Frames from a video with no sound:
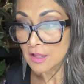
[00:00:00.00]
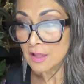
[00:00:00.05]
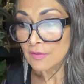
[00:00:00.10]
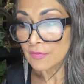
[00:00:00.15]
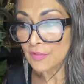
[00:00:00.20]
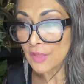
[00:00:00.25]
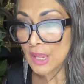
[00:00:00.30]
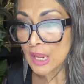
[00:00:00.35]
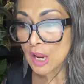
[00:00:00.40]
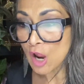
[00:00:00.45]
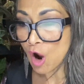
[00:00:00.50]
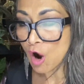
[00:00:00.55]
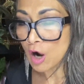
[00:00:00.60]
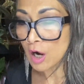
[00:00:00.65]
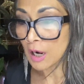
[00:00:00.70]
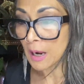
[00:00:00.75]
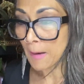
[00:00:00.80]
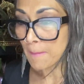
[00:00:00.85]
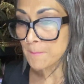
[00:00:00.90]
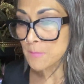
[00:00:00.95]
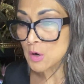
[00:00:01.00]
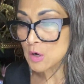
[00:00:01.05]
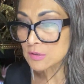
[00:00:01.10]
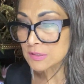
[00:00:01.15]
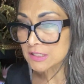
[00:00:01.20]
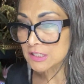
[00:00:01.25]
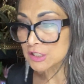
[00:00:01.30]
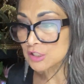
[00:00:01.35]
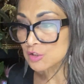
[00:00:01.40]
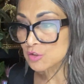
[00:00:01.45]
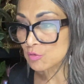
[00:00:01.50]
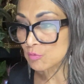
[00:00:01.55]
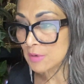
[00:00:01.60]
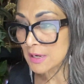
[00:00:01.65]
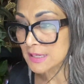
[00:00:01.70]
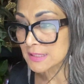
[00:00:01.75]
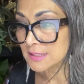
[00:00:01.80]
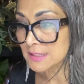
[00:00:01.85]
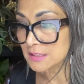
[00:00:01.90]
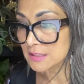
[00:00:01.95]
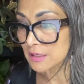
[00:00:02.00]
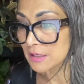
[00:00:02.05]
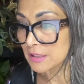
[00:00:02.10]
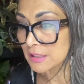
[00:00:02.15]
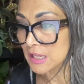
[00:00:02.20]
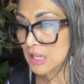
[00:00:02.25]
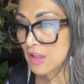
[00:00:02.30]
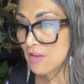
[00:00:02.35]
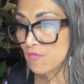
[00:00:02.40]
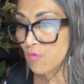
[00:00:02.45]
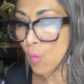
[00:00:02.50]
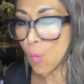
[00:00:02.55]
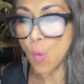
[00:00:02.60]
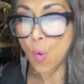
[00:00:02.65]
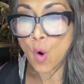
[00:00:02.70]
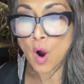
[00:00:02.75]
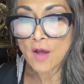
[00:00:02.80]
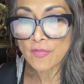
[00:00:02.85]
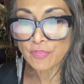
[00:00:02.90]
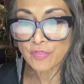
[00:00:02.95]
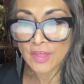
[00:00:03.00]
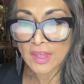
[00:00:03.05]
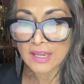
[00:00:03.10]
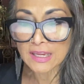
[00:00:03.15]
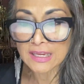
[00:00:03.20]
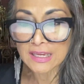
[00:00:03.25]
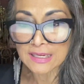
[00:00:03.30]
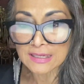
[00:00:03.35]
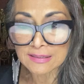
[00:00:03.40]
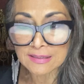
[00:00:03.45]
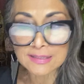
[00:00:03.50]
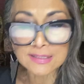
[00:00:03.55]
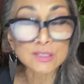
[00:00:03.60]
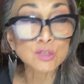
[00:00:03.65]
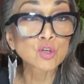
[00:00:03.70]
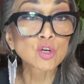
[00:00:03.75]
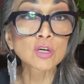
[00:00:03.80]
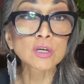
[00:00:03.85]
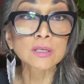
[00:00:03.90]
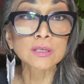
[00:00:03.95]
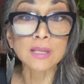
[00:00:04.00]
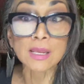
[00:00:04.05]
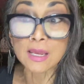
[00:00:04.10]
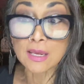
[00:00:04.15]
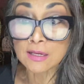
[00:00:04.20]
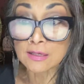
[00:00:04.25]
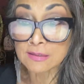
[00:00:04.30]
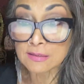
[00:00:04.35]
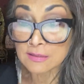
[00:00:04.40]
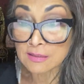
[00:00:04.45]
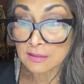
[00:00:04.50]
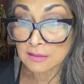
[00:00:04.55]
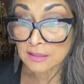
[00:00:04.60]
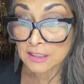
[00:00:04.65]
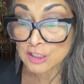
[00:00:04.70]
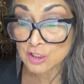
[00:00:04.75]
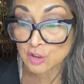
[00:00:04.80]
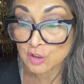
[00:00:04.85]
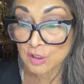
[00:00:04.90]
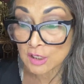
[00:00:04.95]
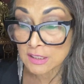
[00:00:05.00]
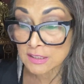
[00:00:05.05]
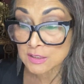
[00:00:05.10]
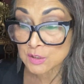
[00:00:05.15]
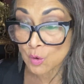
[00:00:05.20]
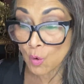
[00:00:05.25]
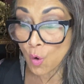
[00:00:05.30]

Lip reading: They are most interested if what they eat is good and delicious,